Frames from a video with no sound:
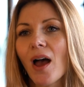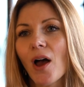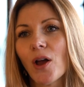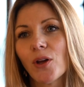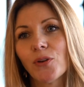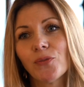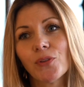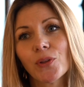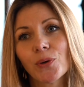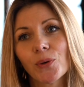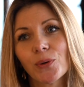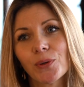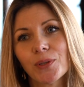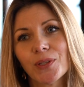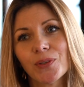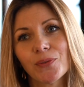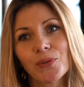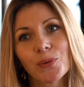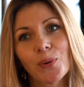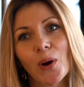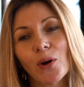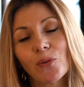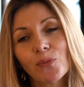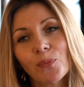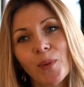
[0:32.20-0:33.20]
Over the course of
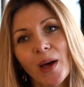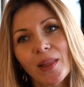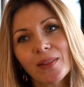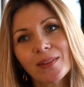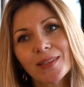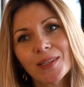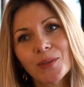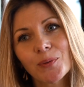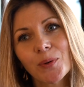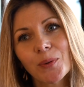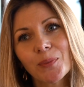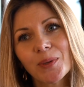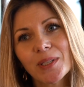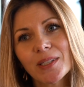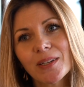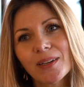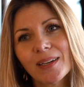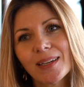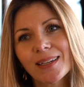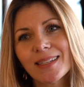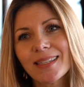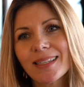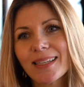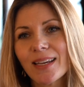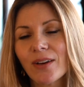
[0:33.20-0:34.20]
12 months, we'll be
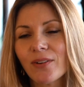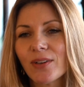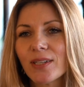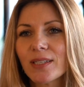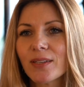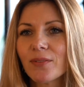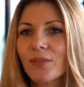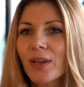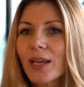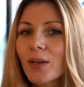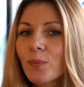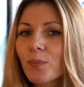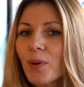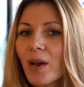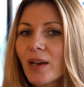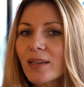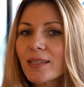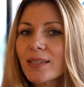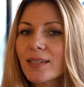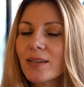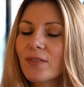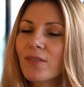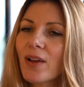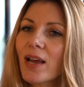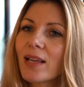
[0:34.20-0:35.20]
doing a series of
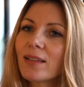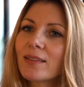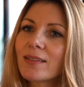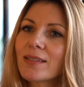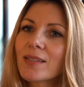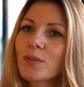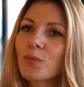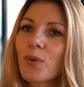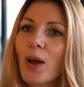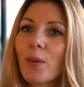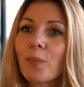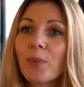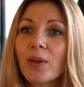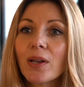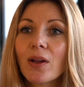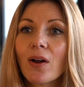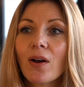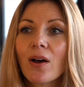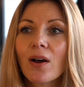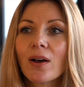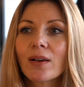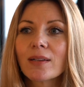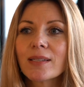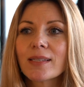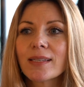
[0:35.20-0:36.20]
in-person events,
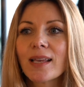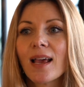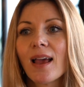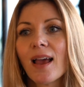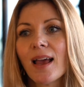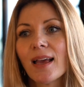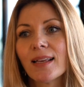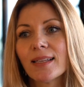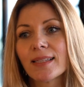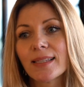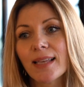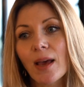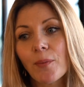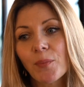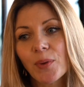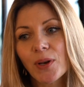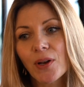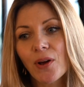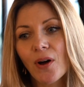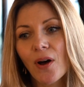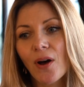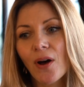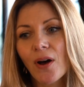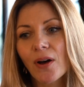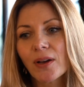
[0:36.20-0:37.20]
webinars,
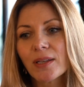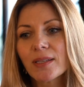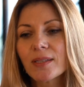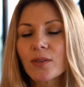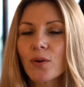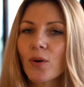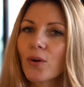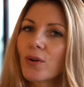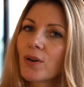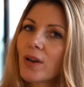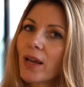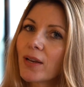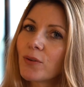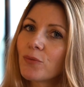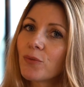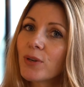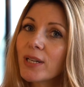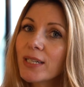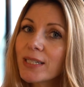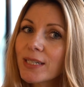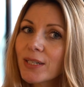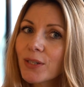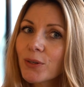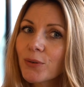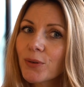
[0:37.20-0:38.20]
seminars, online
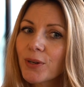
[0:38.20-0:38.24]
reading